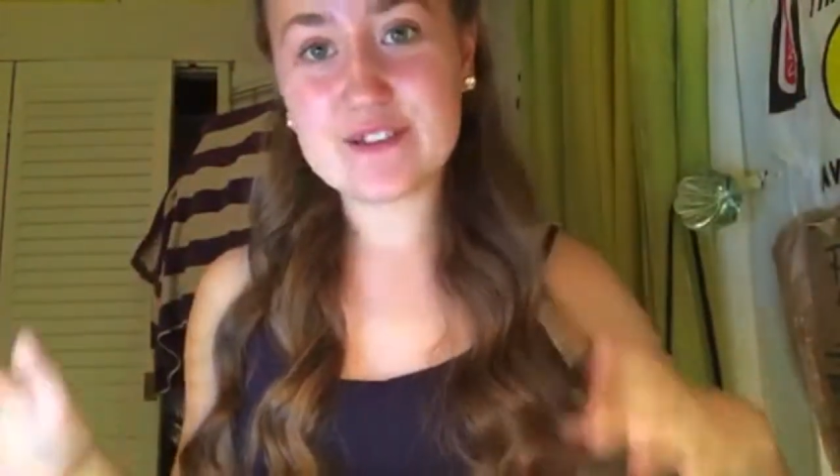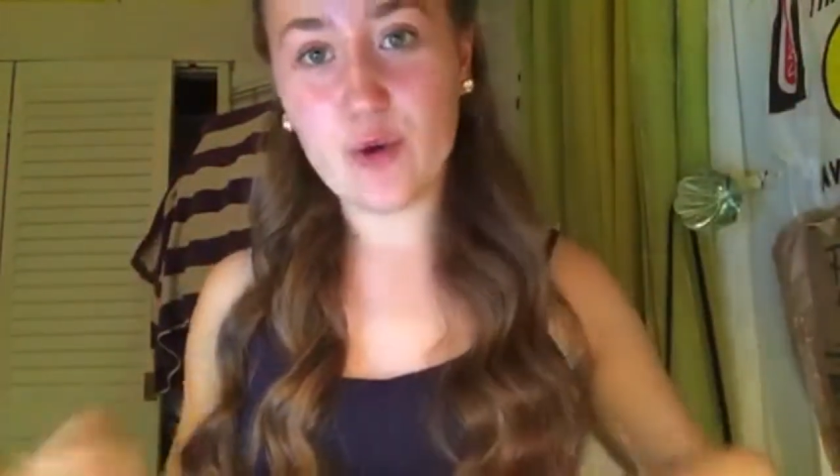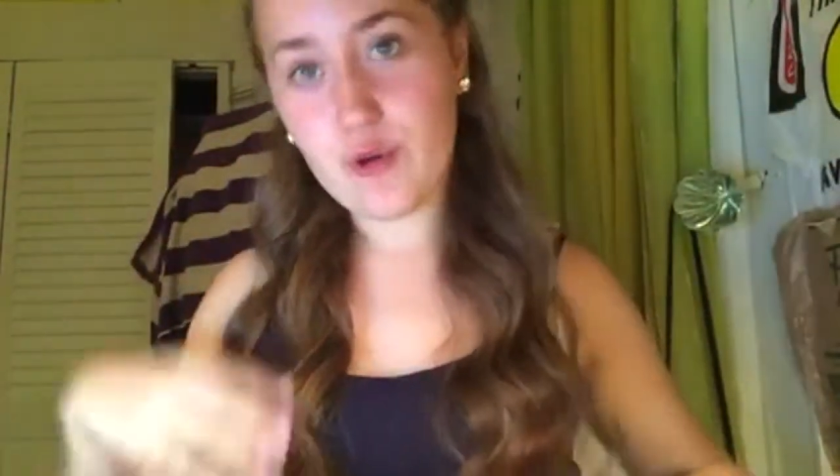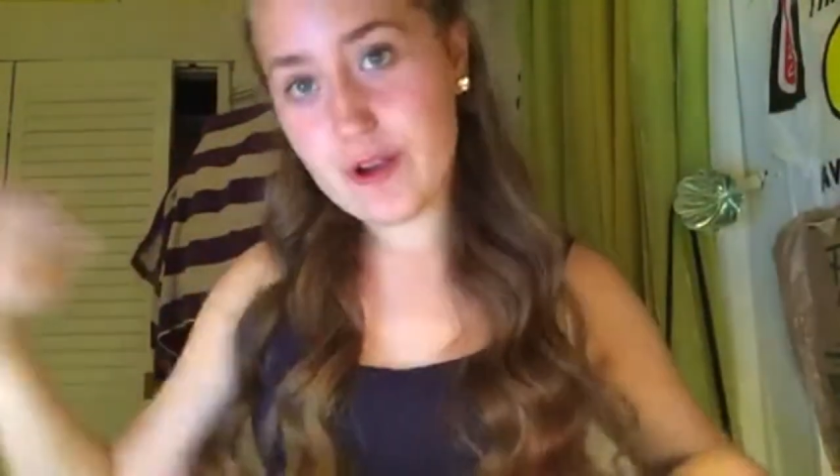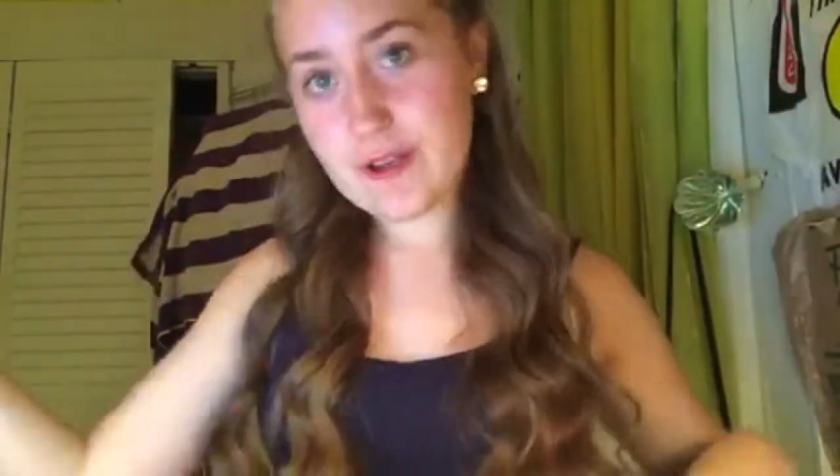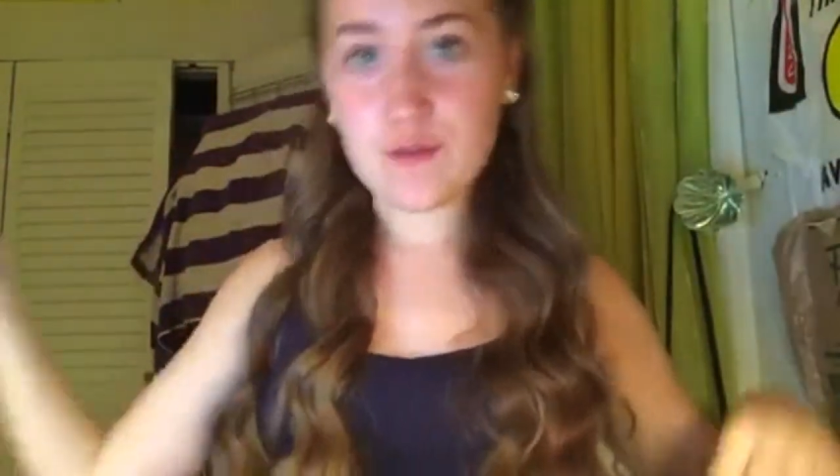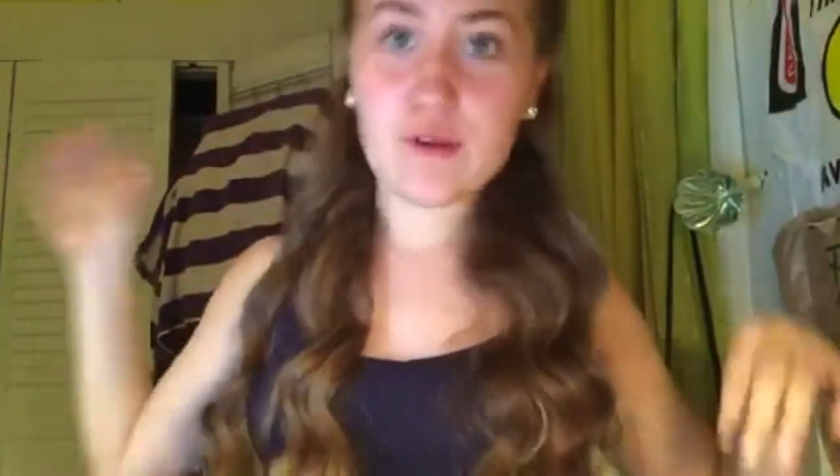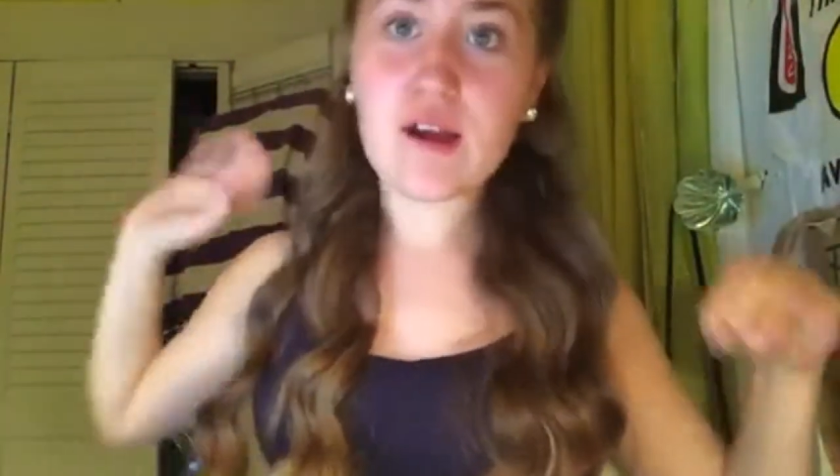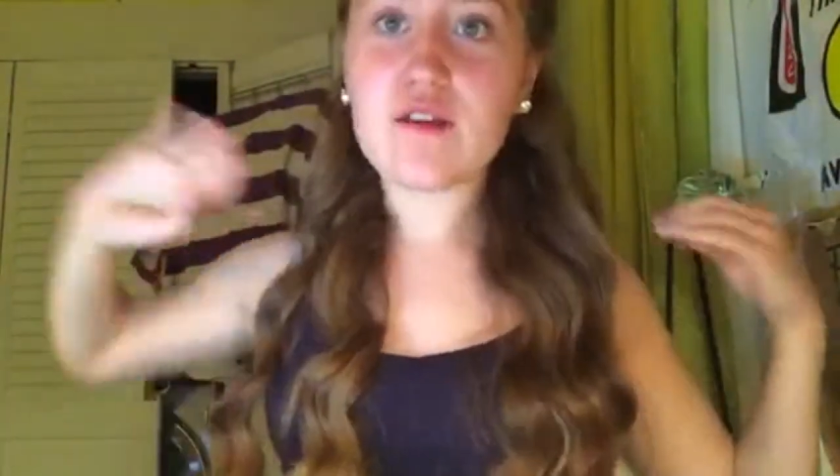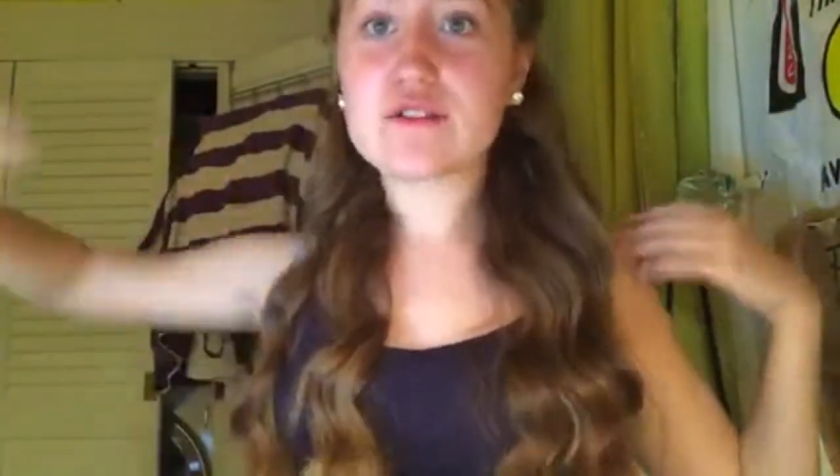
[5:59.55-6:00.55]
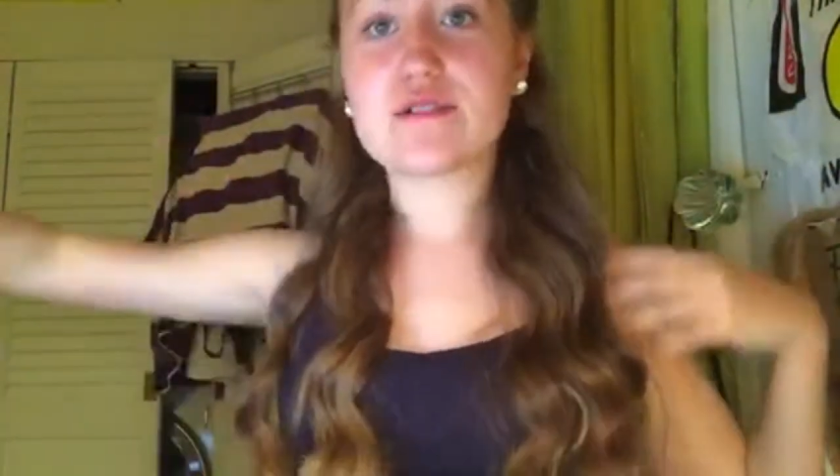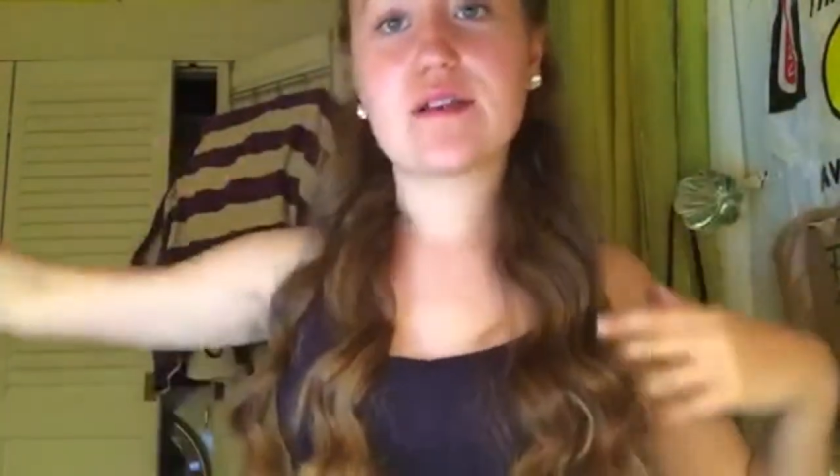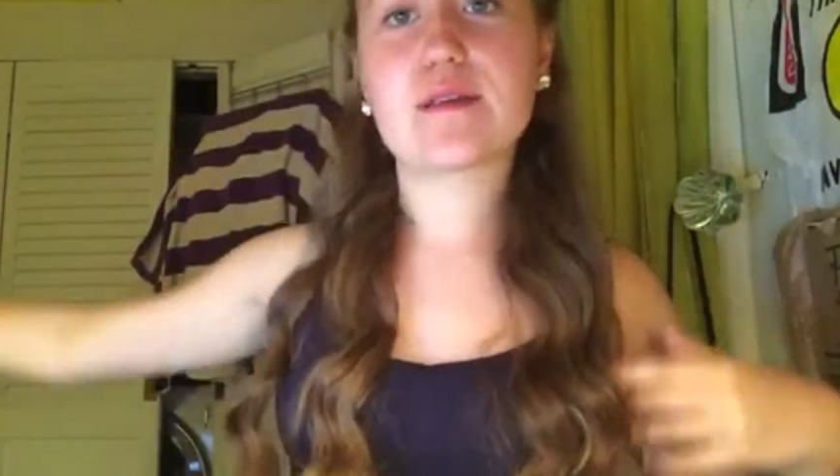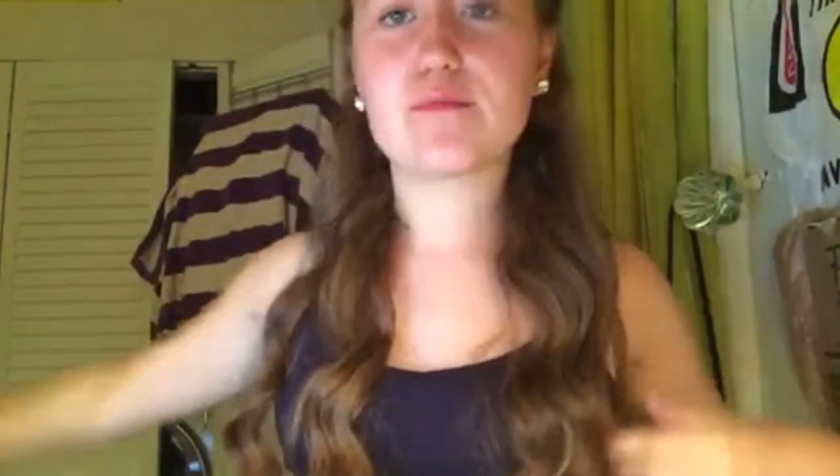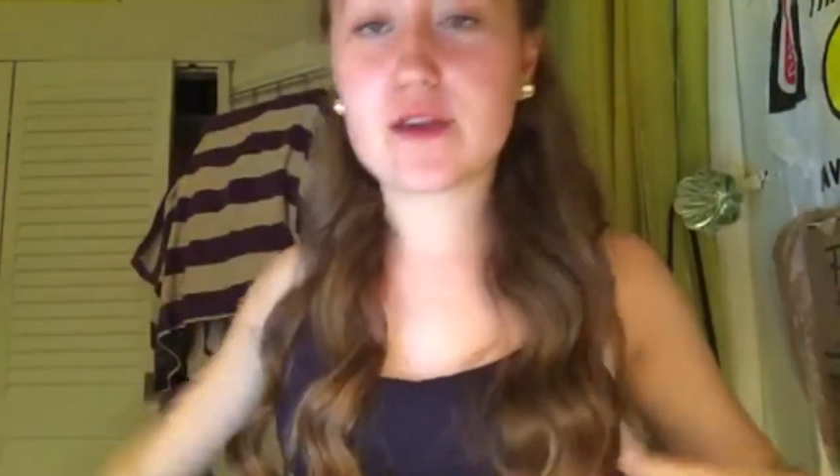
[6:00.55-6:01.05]
touring around and
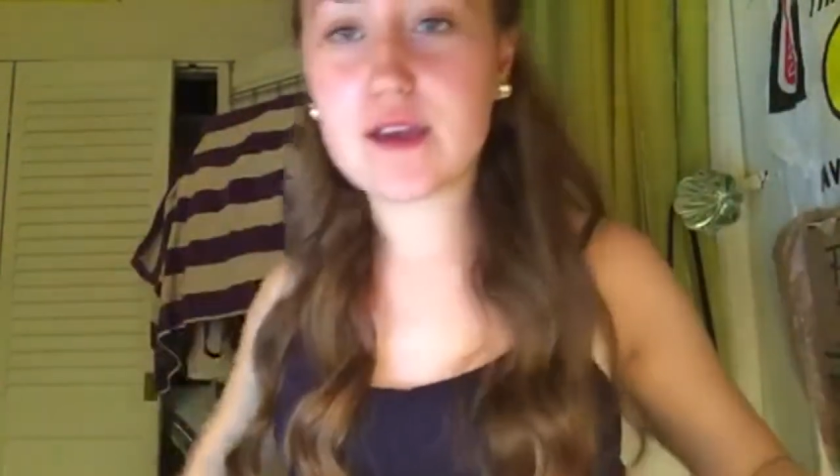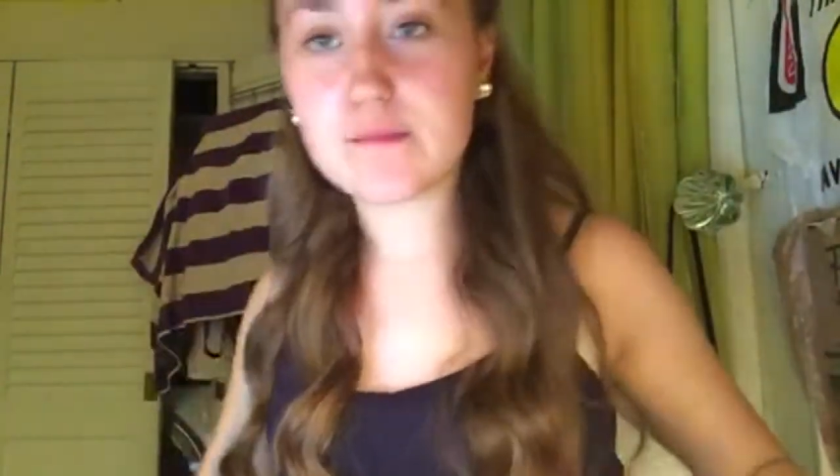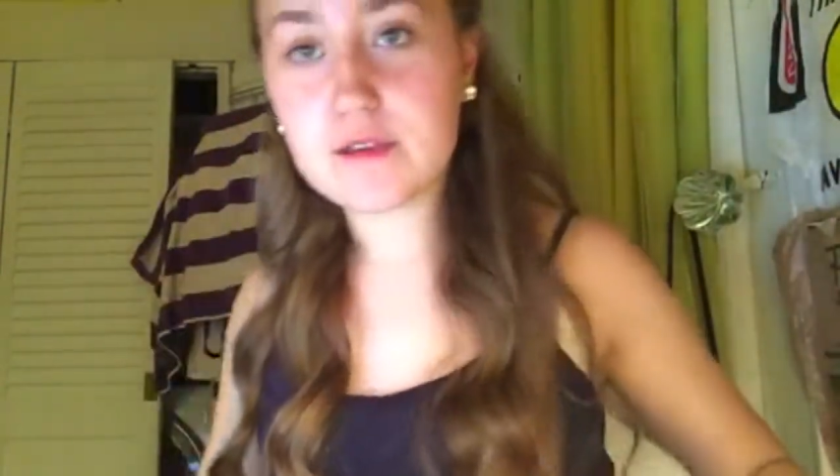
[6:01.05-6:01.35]
like playing